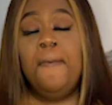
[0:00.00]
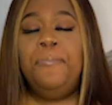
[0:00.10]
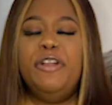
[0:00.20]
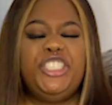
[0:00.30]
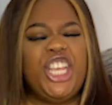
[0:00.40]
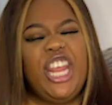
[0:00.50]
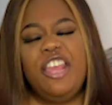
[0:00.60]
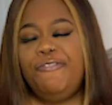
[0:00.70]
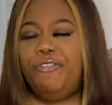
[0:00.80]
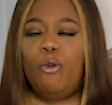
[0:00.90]
Bridging
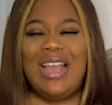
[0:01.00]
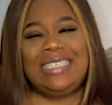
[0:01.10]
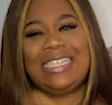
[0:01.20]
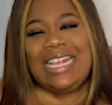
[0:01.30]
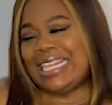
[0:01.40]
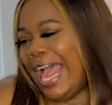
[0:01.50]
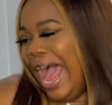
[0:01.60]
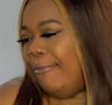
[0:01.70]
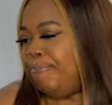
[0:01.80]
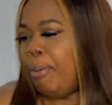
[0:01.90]
influencers
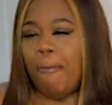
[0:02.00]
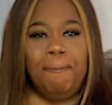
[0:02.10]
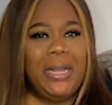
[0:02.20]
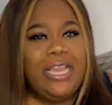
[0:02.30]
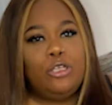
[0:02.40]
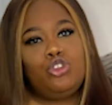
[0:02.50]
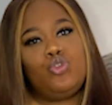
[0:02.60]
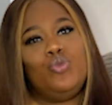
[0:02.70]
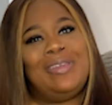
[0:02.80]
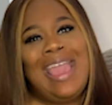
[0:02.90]
and public
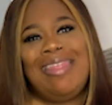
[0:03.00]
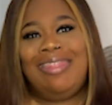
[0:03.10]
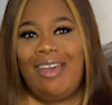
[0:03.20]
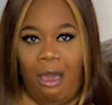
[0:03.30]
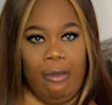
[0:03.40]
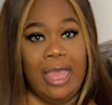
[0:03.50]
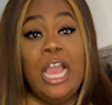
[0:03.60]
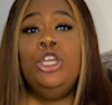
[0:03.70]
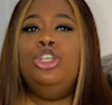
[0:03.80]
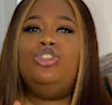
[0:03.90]
together.
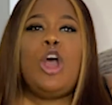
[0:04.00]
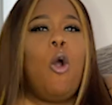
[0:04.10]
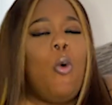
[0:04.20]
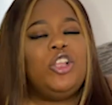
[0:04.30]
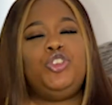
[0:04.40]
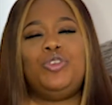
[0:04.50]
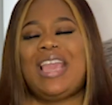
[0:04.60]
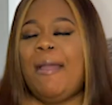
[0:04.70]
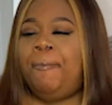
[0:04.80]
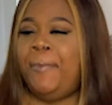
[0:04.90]
You don't want to
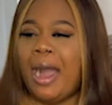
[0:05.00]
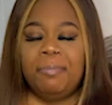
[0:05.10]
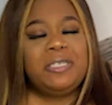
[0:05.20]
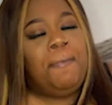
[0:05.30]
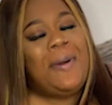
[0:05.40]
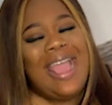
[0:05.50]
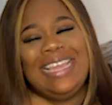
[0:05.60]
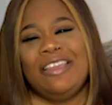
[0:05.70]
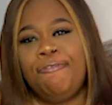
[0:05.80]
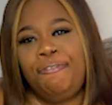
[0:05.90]
get bumped by
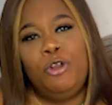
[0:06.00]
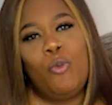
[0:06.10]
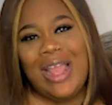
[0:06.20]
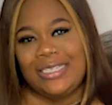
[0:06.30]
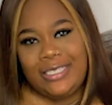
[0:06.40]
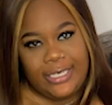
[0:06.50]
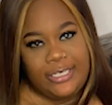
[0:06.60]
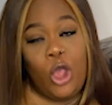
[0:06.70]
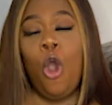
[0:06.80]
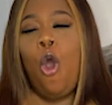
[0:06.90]

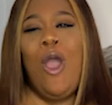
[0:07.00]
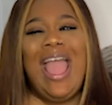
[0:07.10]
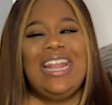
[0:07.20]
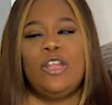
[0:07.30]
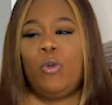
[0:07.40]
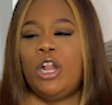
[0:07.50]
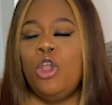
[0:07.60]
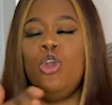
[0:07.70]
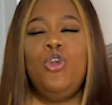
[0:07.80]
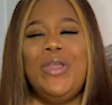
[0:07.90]
influencers or anyone
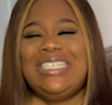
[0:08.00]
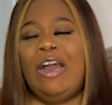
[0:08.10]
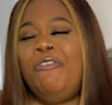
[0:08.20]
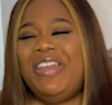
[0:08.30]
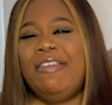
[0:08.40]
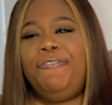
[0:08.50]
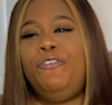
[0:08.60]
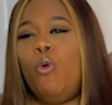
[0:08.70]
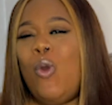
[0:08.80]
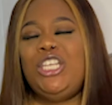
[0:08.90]
who is of
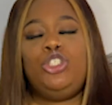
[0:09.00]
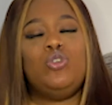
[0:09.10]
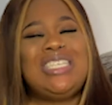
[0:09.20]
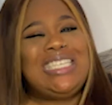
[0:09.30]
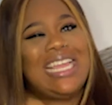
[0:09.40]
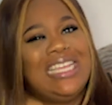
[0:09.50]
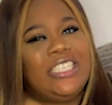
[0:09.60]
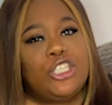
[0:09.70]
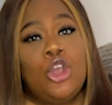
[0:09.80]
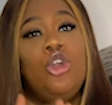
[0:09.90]
influential
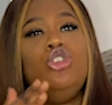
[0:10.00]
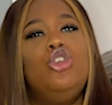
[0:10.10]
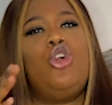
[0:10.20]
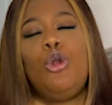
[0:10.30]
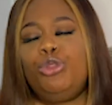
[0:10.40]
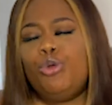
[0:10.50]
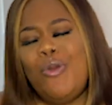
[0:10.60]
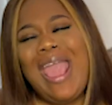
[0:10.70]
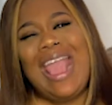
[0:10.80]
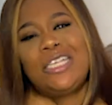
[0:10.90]
status. You go
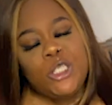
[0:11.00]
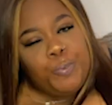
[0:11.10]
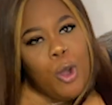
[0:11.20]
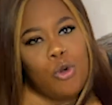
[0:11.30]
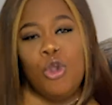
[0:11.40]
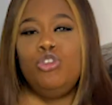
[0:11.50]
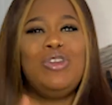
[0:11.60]
through Expo.